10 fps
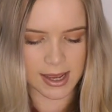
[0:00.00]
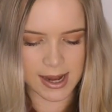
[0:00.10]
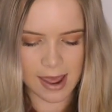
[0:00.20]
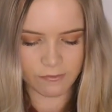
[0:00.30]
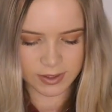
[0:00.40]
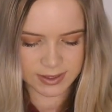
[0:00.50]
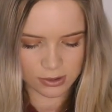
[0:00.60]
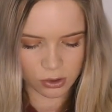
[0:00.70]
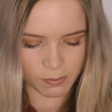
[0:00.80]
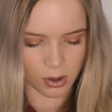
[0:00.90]
in every
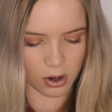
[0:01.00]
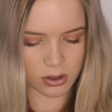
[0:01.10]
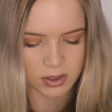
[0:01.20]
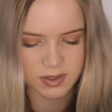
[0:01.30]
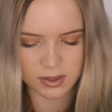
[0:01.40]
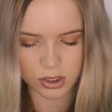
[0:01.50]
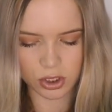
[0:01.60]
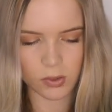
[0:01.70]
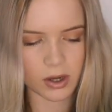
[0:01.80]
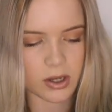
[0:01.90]
single box
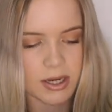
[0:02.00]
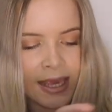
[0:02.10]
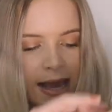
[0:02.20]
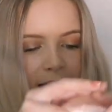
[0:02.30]
you are going to get